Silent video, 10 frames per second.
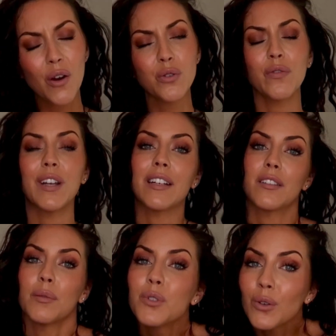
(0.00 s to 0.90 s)
don't forget to
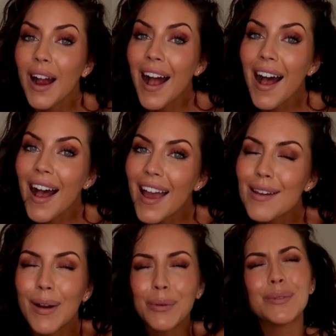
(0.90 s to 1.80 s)

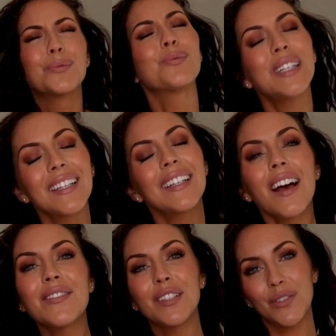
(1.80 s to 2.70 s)
subscribe. I would really
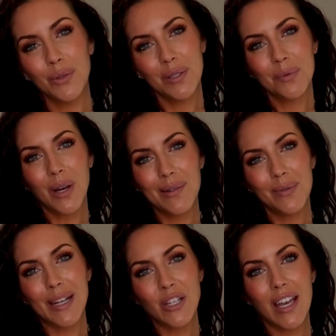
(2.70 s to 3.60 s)
love it if you would subscribe to
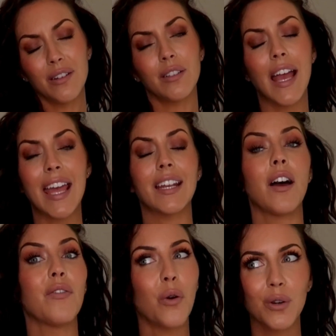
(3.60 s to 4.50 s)
my channel, and
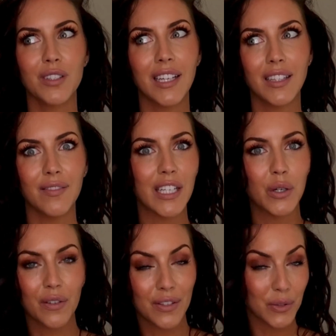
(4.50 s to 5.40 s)
of course like the
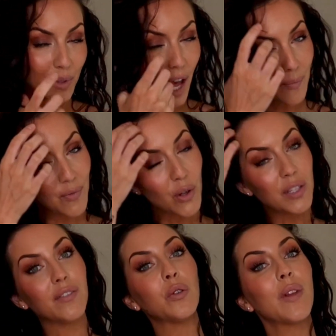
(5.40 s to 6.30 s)
video if this was helpful and
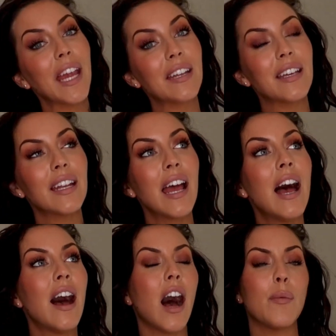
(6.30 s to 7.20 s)
if you liked it.
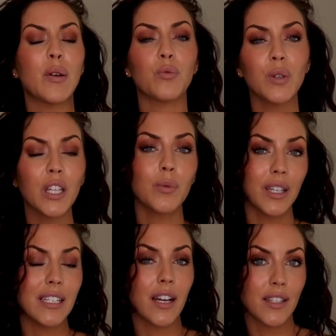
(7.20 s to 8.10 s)
It
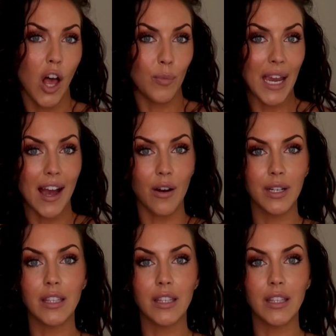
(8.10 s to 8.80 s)
really does help me out in